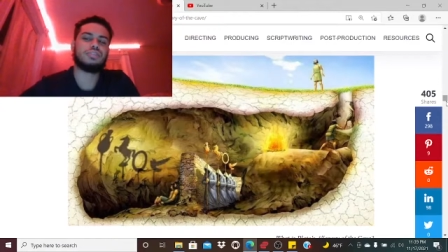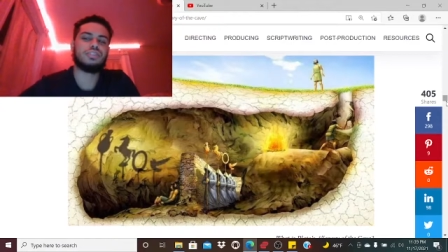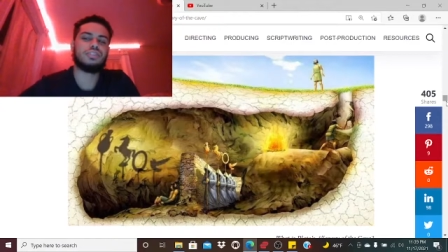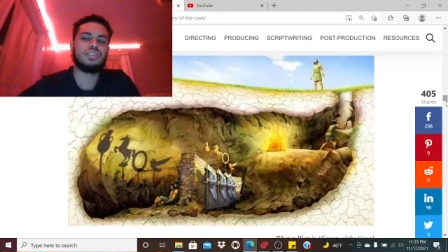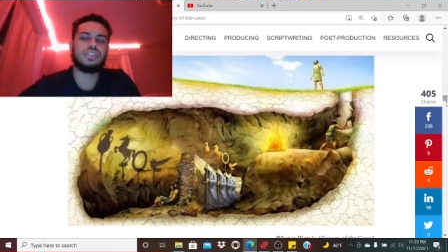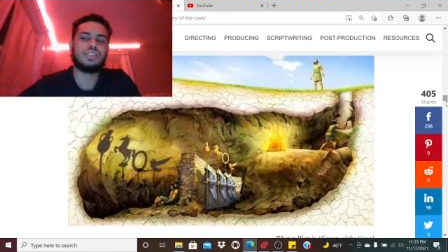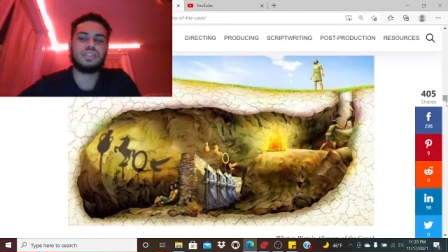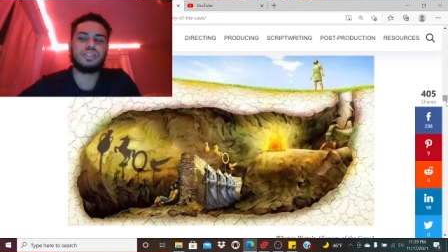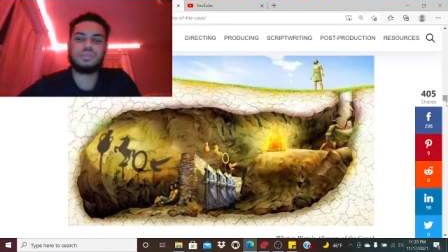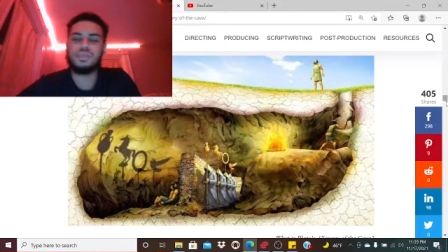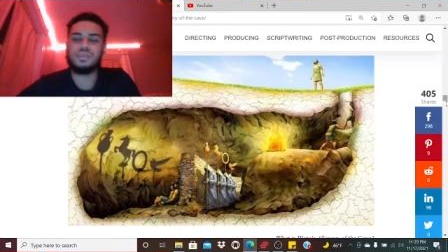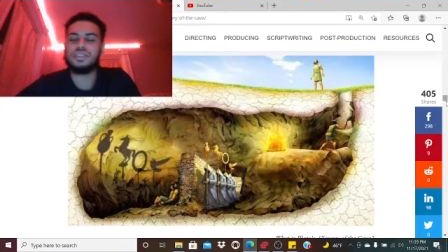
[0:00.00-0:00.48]
and
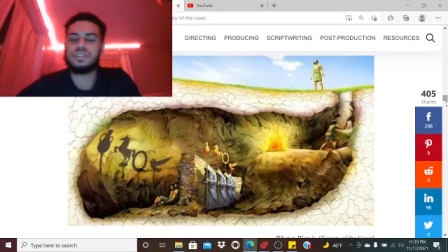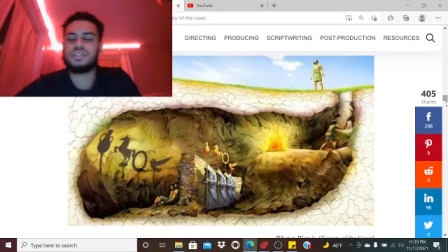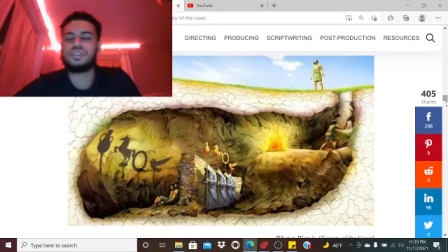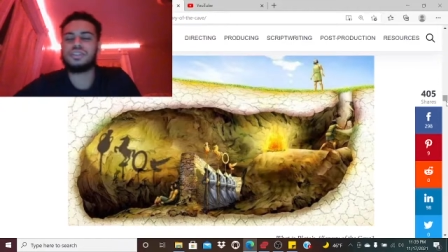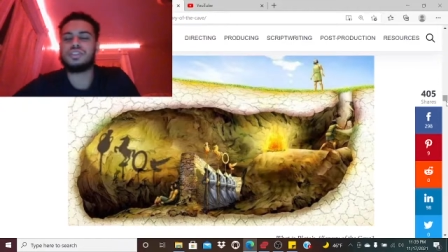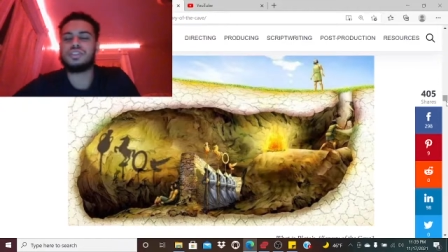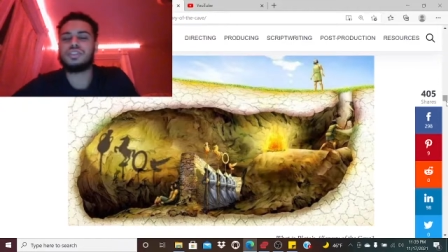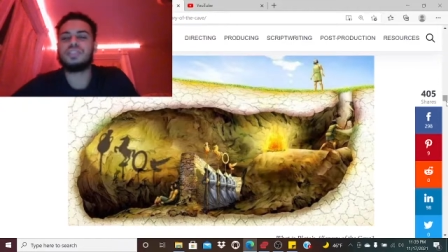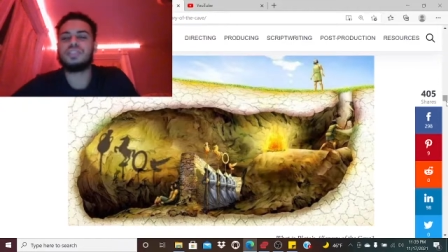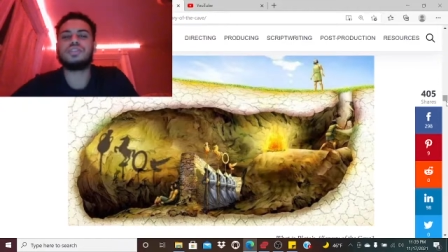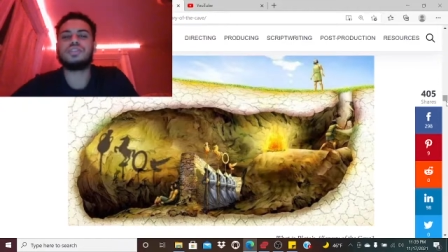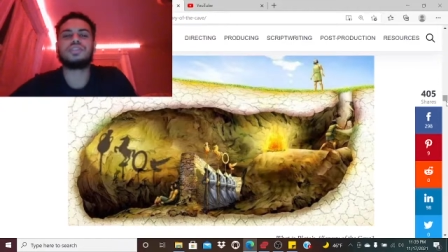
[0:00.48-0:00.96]
express
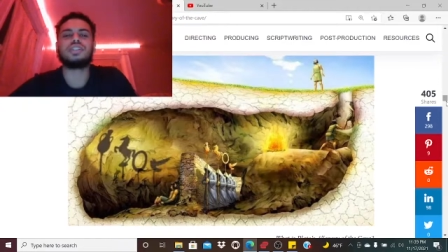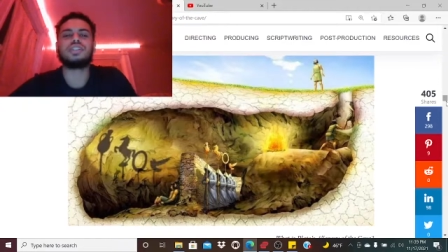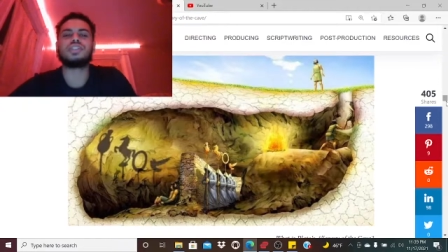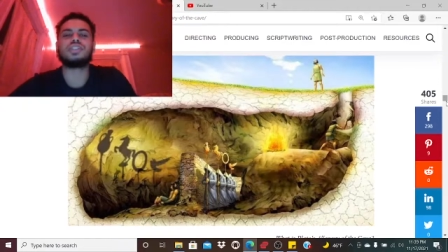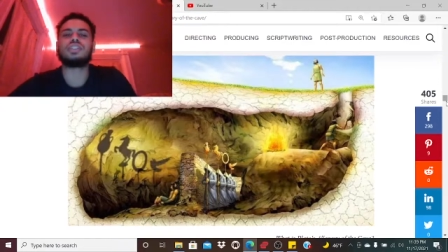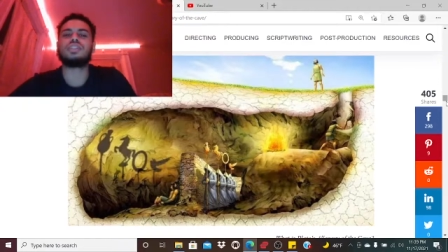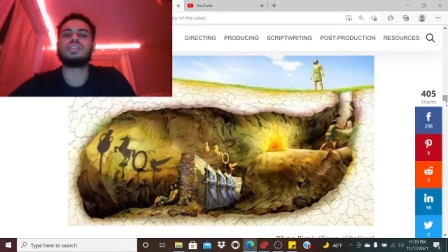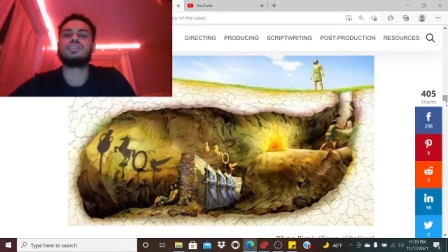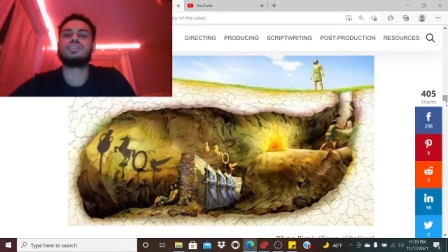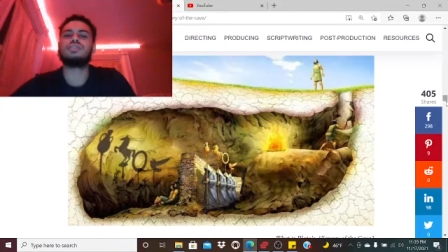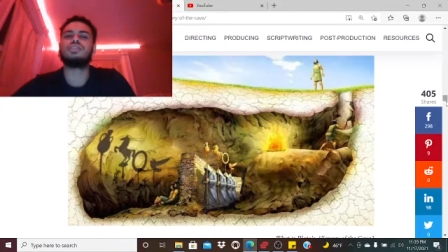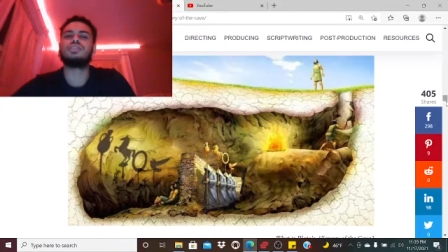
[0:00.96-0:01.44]
ourselves as
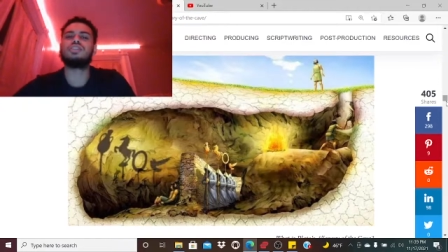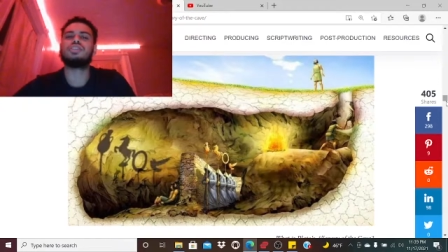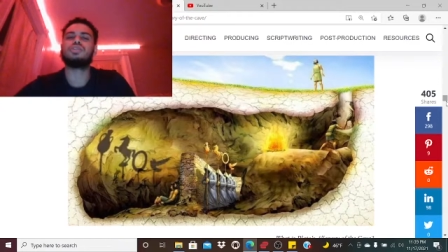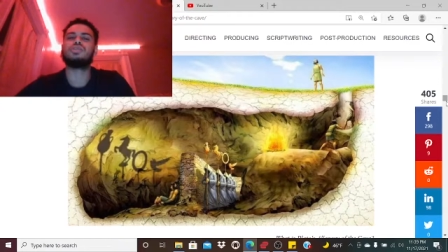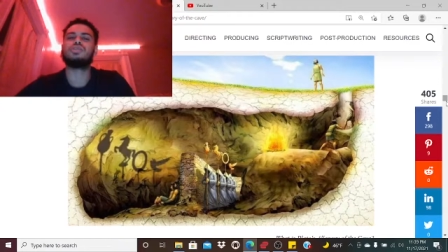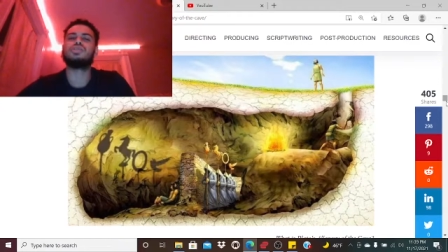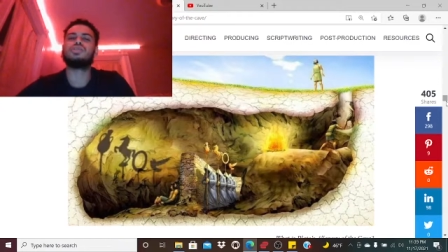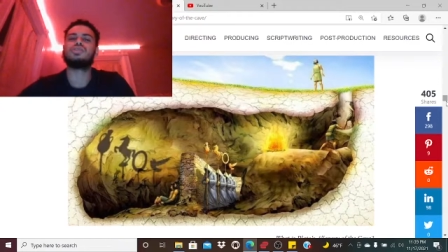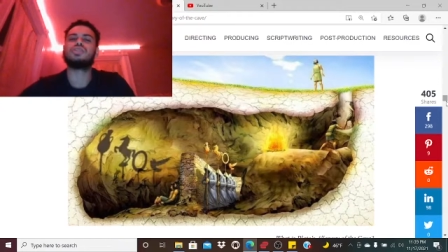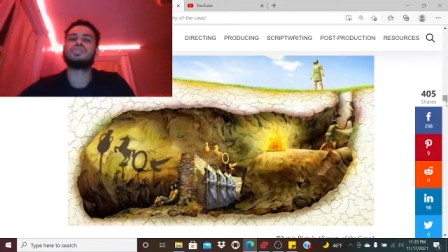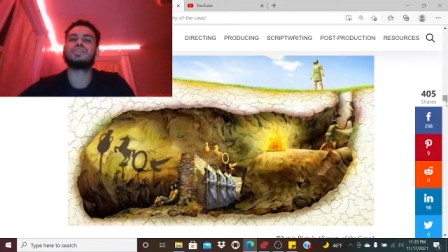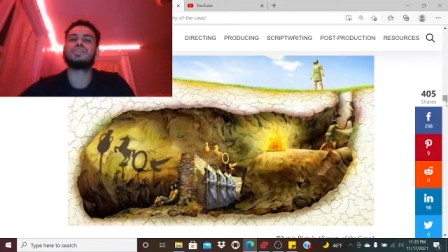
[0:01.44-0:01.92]

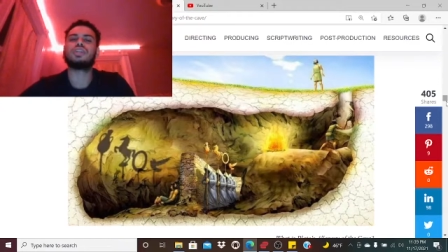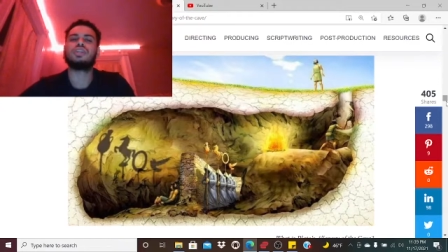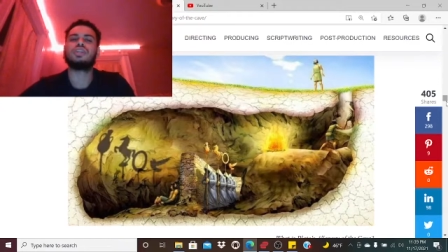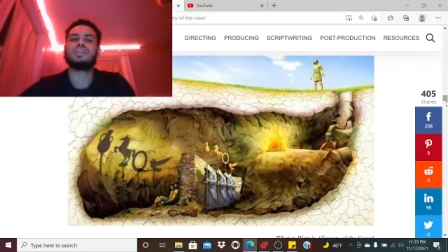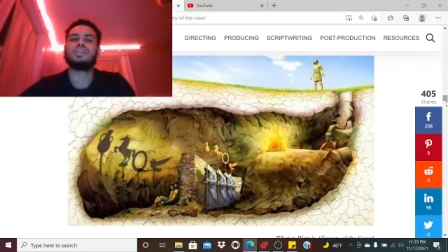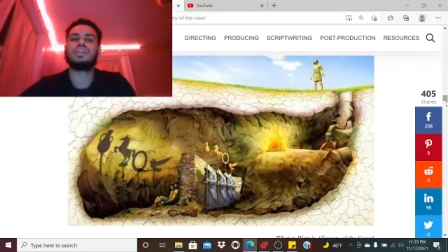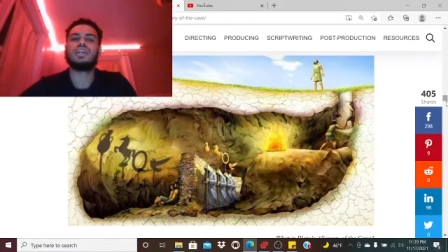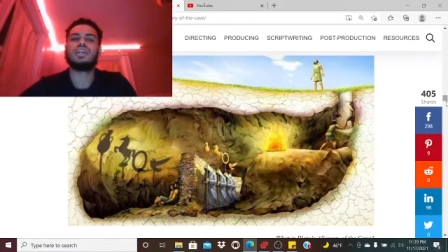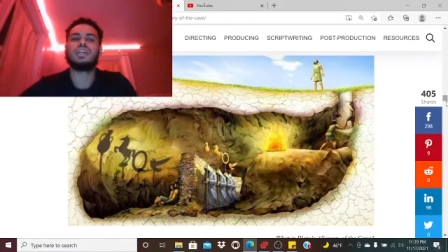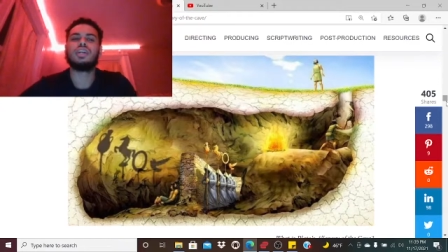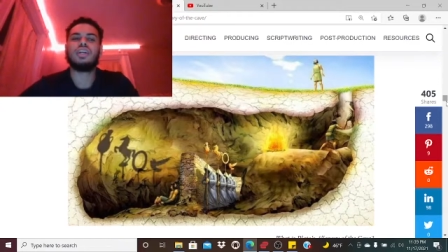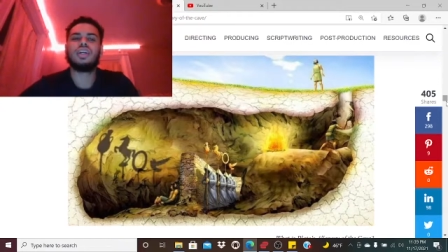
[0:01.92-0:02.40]
individuals and